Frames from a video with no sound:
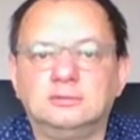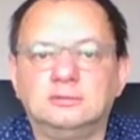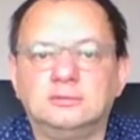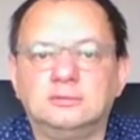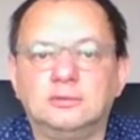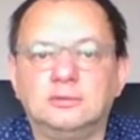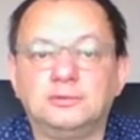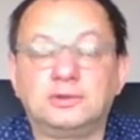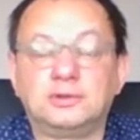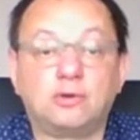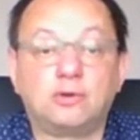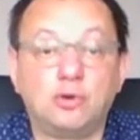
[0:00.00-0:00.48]

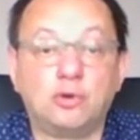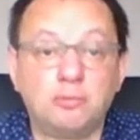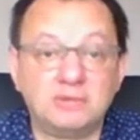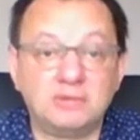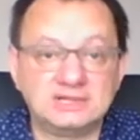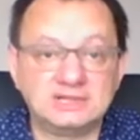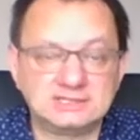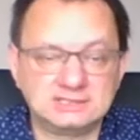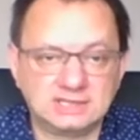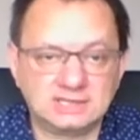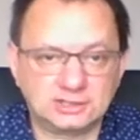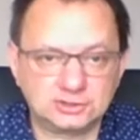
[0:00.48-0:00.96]
on the
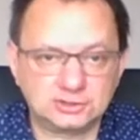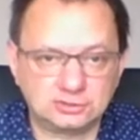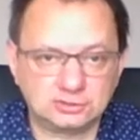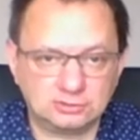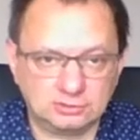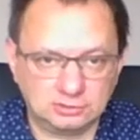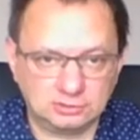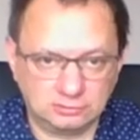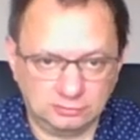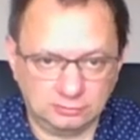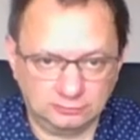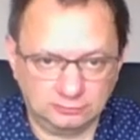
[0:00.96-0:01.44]
comment section
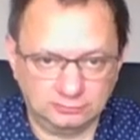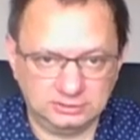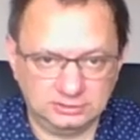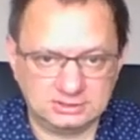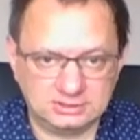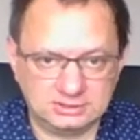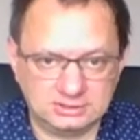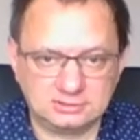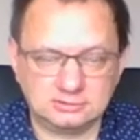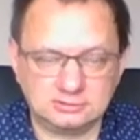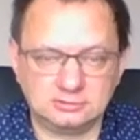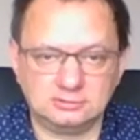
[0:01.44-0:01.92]
of
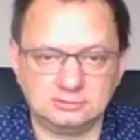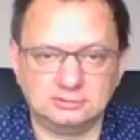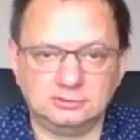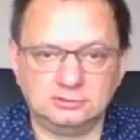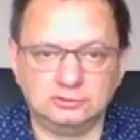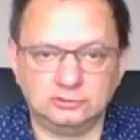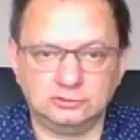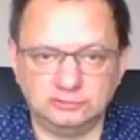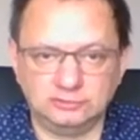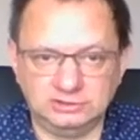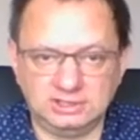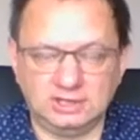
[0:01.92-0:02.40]
this
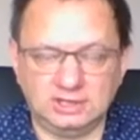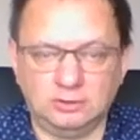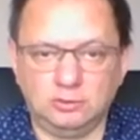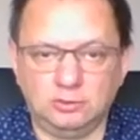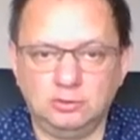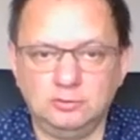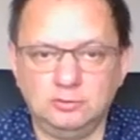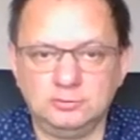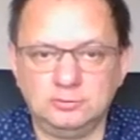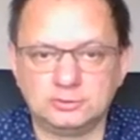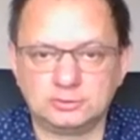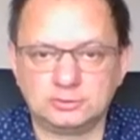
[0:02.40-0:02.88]

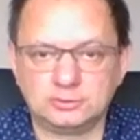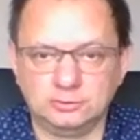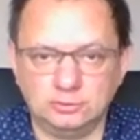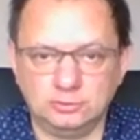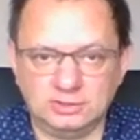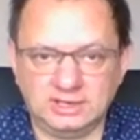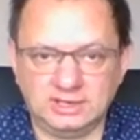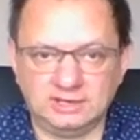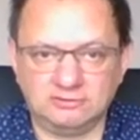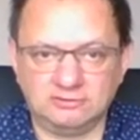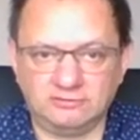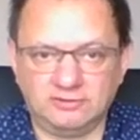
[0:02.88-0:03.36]
video, so you
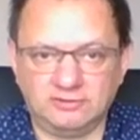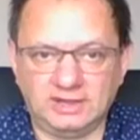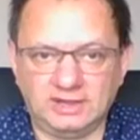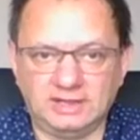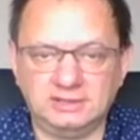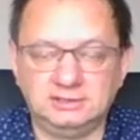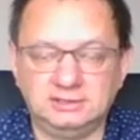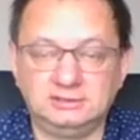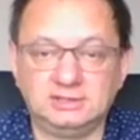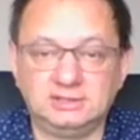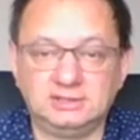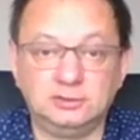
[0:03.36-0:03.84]
can find
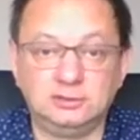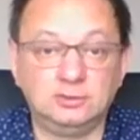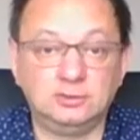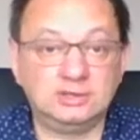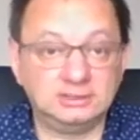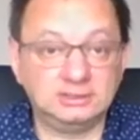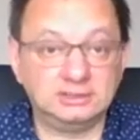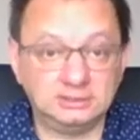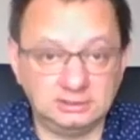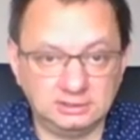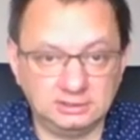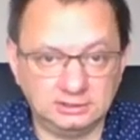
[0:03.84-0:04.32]
it and you
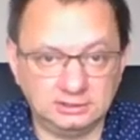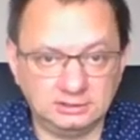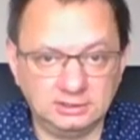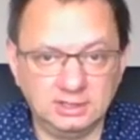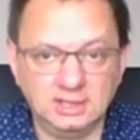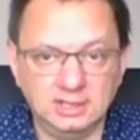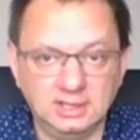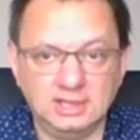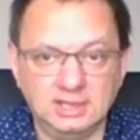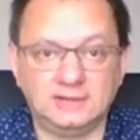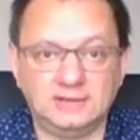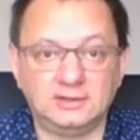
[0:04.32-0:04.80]
can delete.
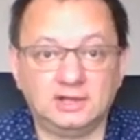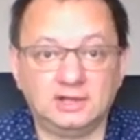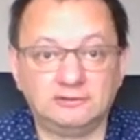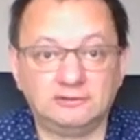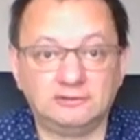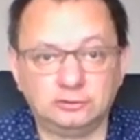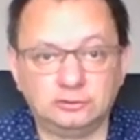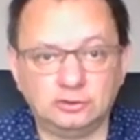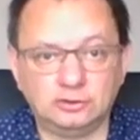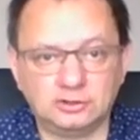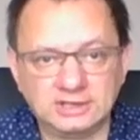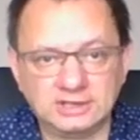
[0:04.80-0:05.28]
And
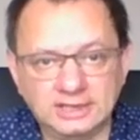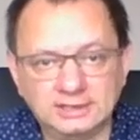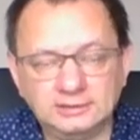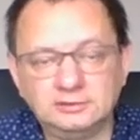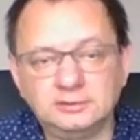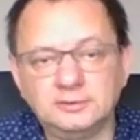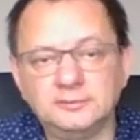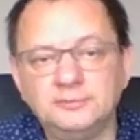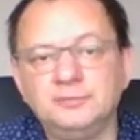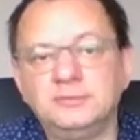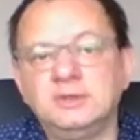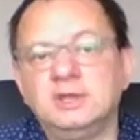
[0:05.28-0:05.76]
after that,
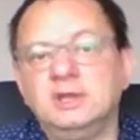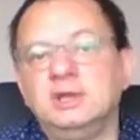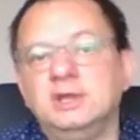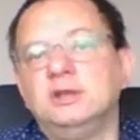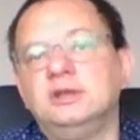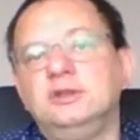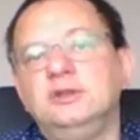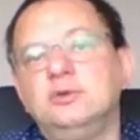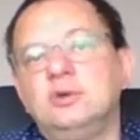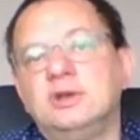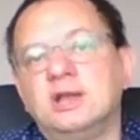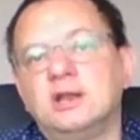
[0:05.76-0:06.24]

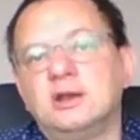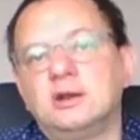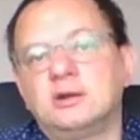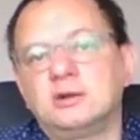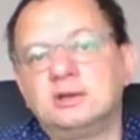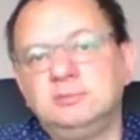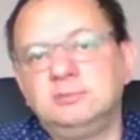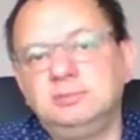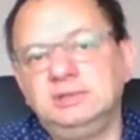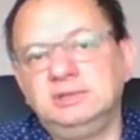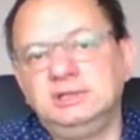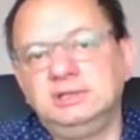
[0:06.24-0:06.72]
you can
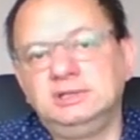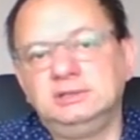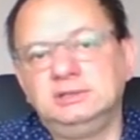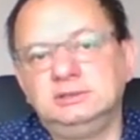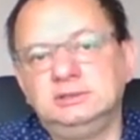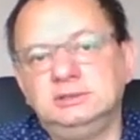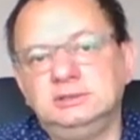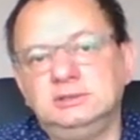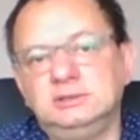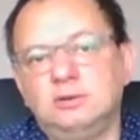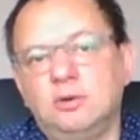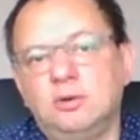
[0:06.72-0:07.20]
repeat
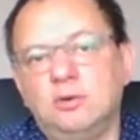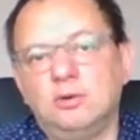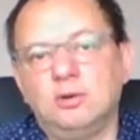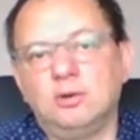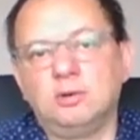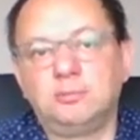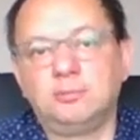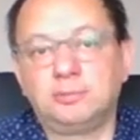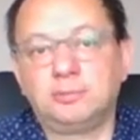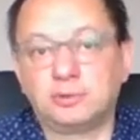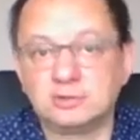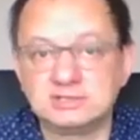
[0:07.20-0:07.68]
the
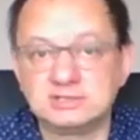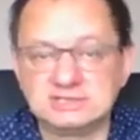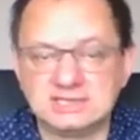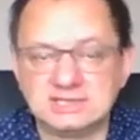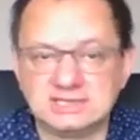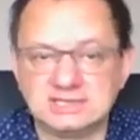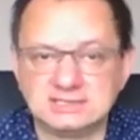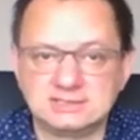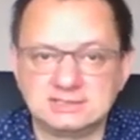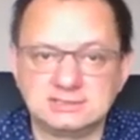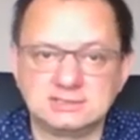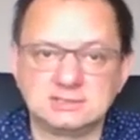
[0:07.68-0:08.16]
whole
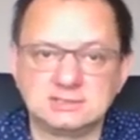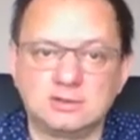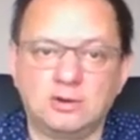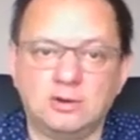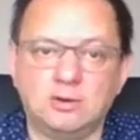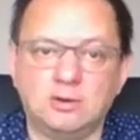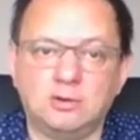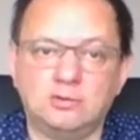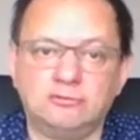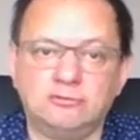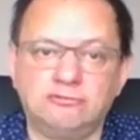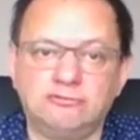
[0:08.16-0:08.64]
process
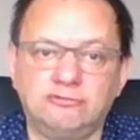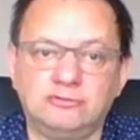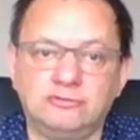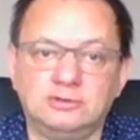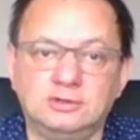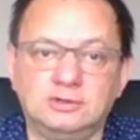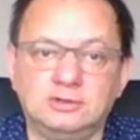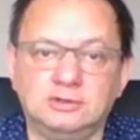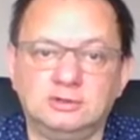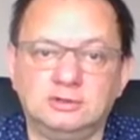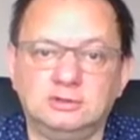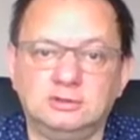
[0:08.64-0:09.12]
of
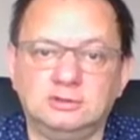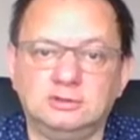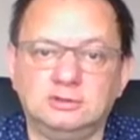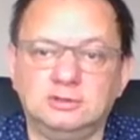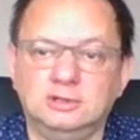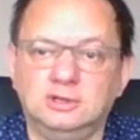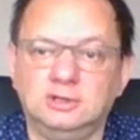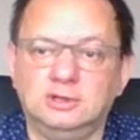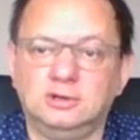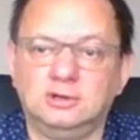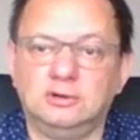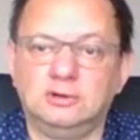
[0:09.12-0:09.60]

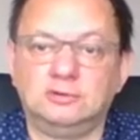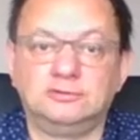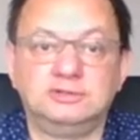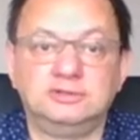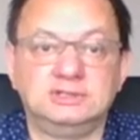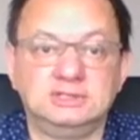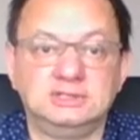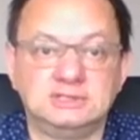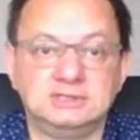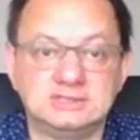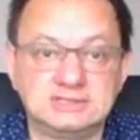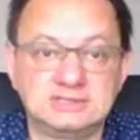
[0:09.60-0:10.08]

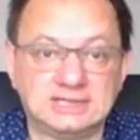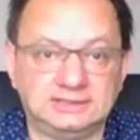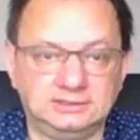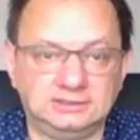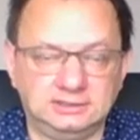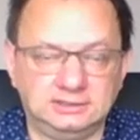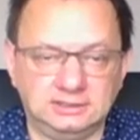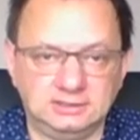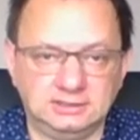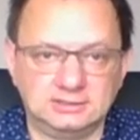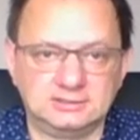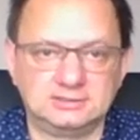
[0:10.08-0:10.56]
the
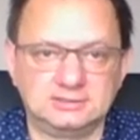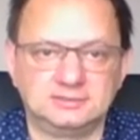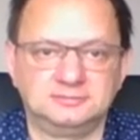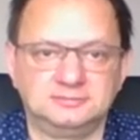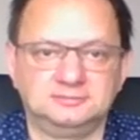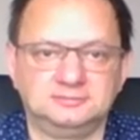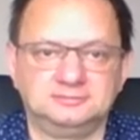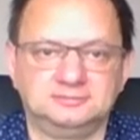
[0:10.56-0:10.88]
settings.